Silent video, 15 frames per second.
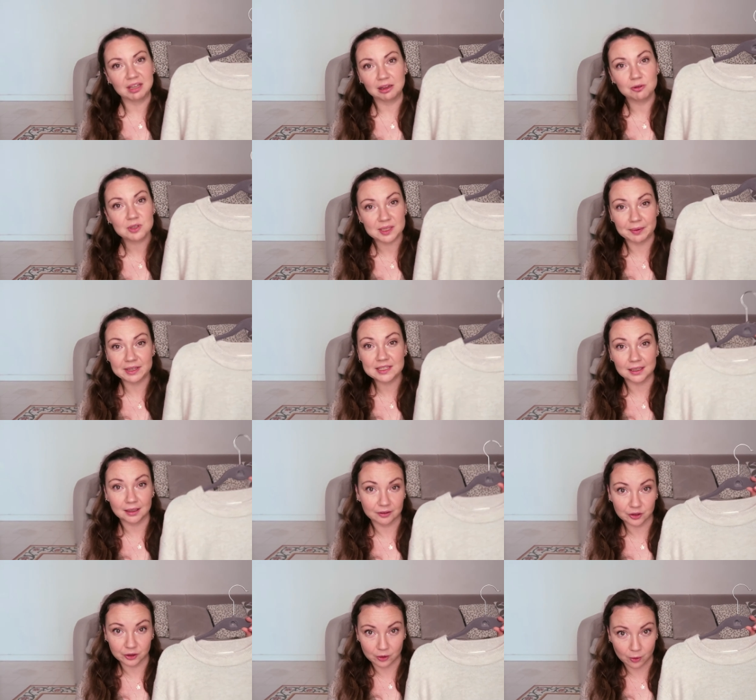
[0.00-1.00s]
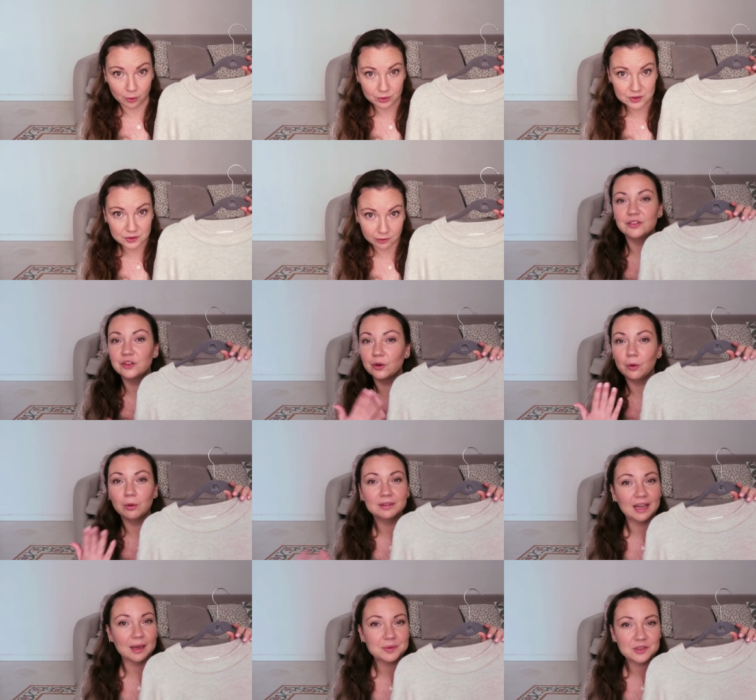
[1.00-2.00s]
it looks amazing under coats, under
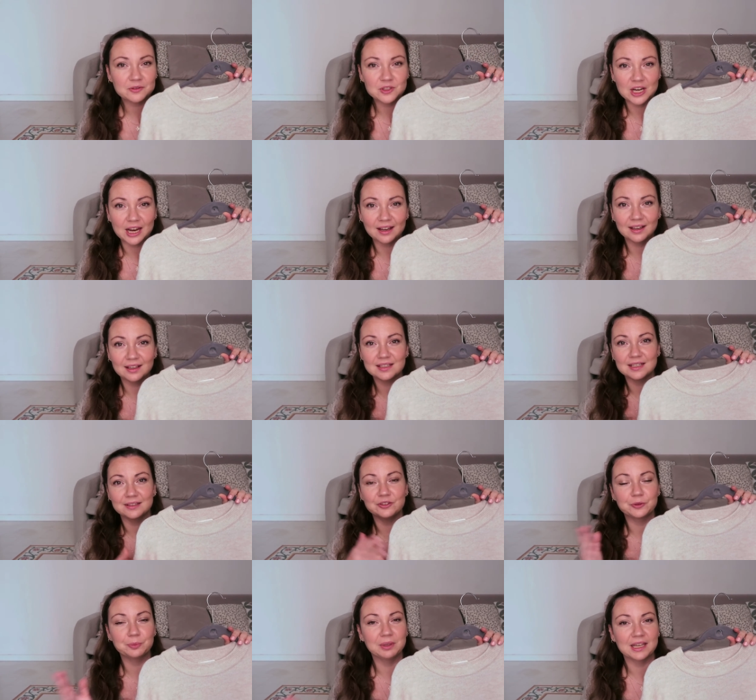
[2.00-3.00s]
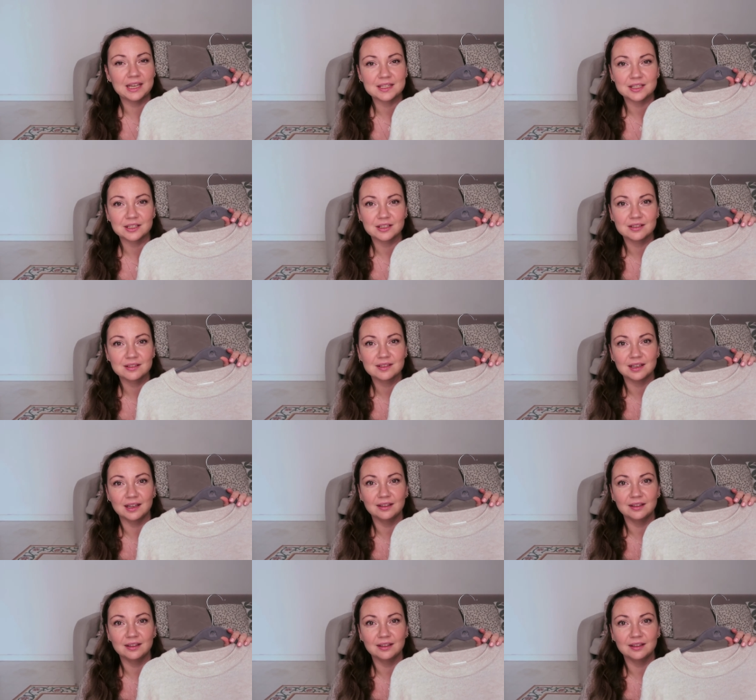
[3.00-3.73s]
all types of jackets, under blazers,